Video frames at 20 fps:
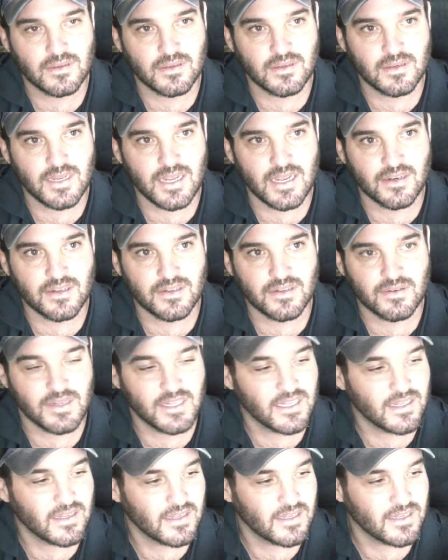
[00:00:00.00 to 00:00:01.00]
Yeah, just uh,
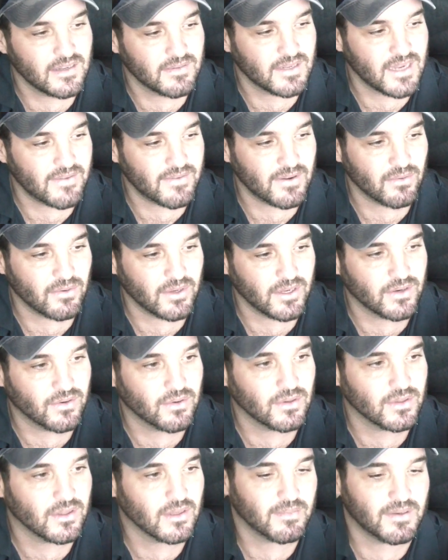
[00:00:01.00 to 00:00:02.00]
definitely really cool
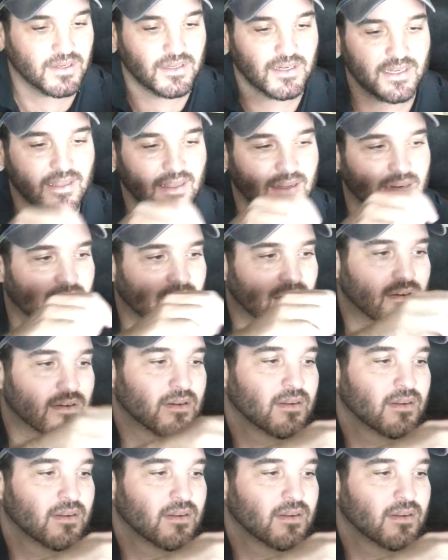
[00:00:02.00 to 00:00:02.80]
though. But check that out.